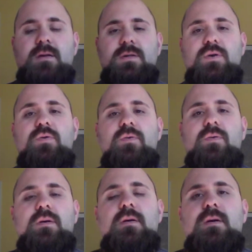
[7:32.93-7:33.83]

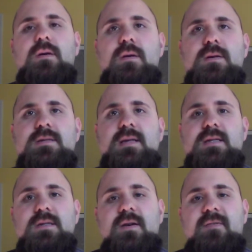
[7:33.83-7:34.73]
2
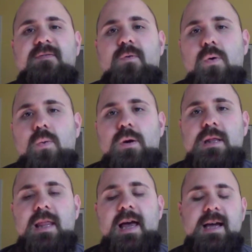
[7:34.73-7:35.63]
sets of
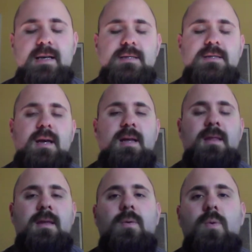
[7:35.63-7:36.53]
forward legs
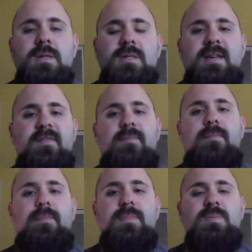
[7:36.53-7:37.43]
and like 1 set of
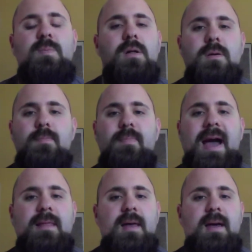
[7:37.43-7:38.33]
smaller
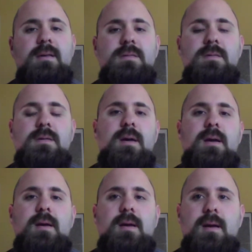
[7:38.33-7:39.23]
back legs
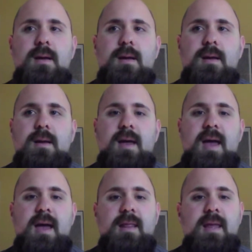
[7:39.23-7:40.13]

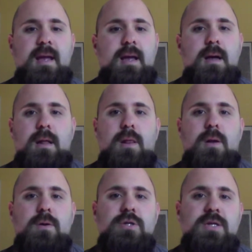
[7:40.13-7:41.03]
and like a
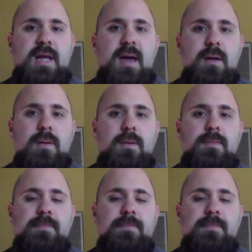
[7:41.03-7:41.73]
large tail.